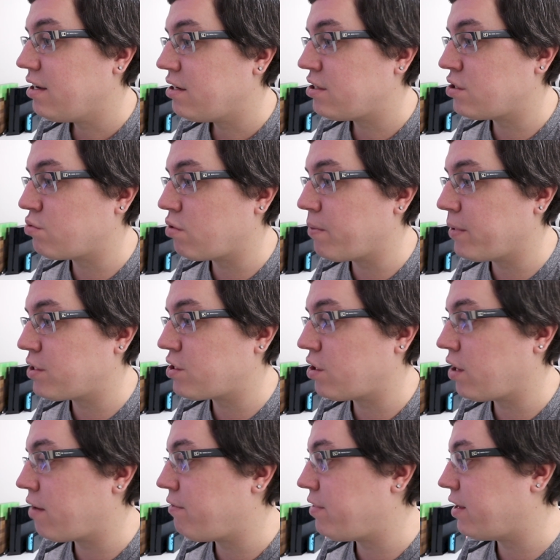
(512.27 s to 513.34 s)
Just want to make sure
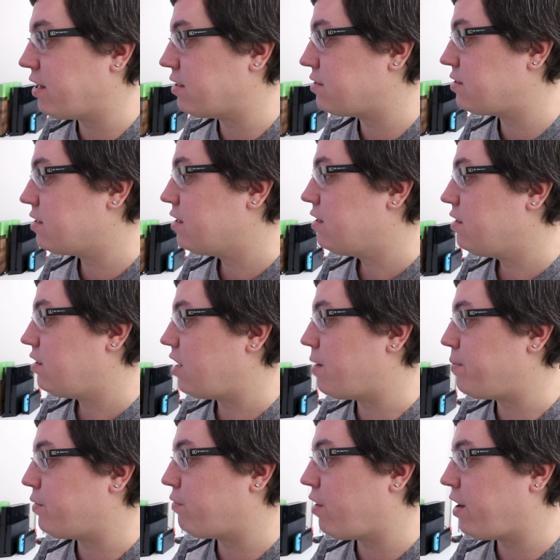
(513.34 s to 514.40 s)
everything's
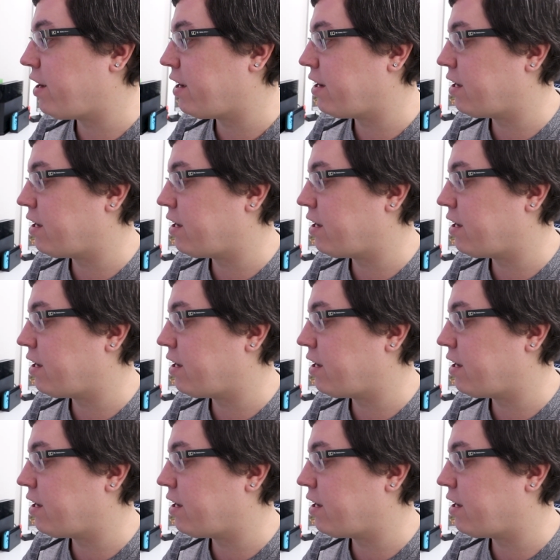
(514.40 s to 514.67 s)
up and running.